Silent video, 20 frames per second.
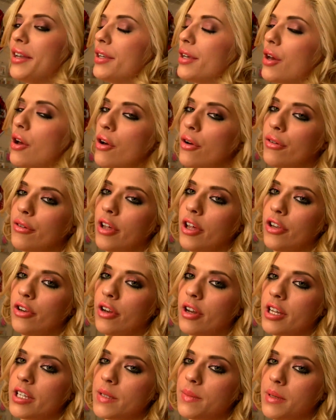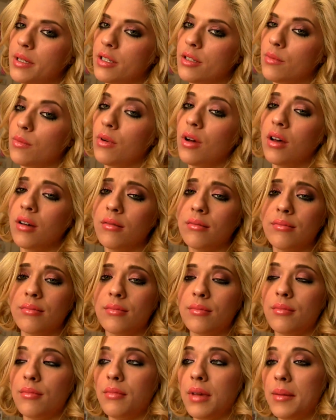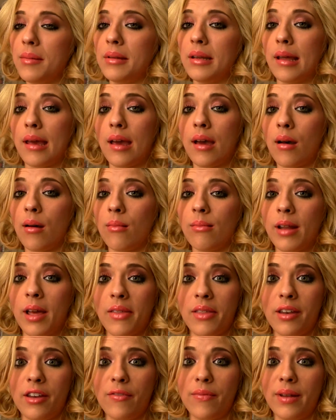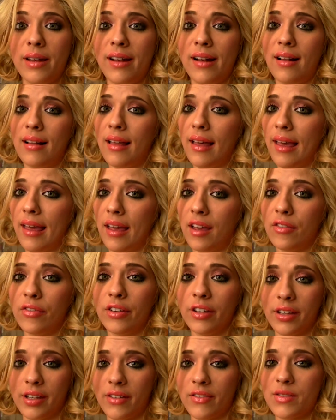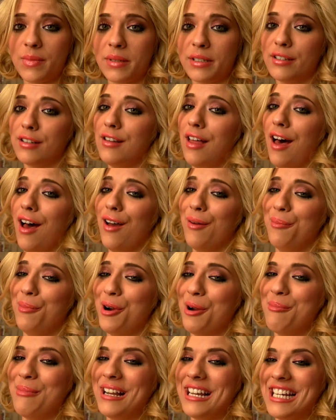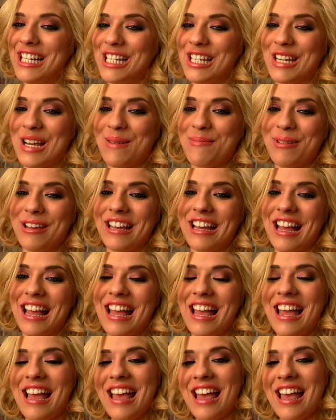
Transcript: I do not spend, well, maybe now that I've been in LA, I feel like I've spent a lot more money shopping.